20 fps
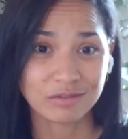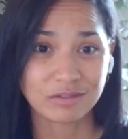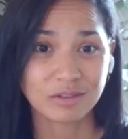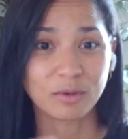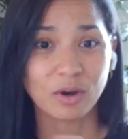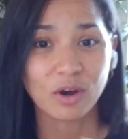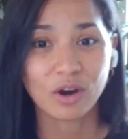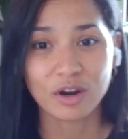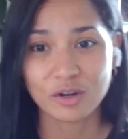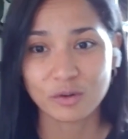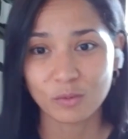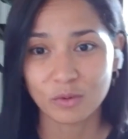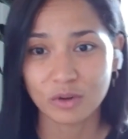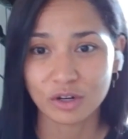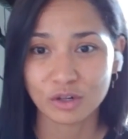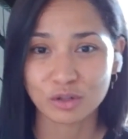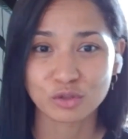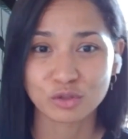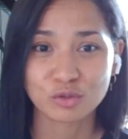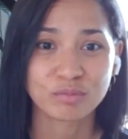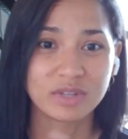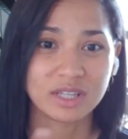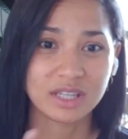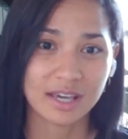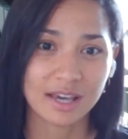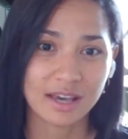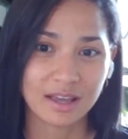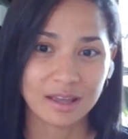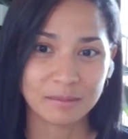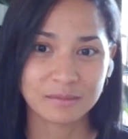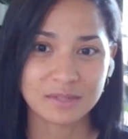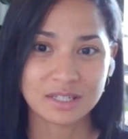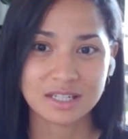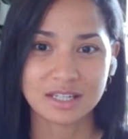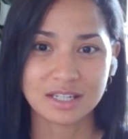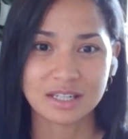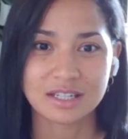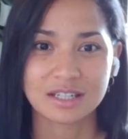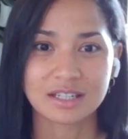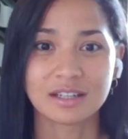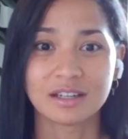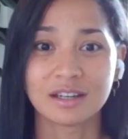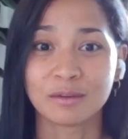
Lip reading: from hardware to PM to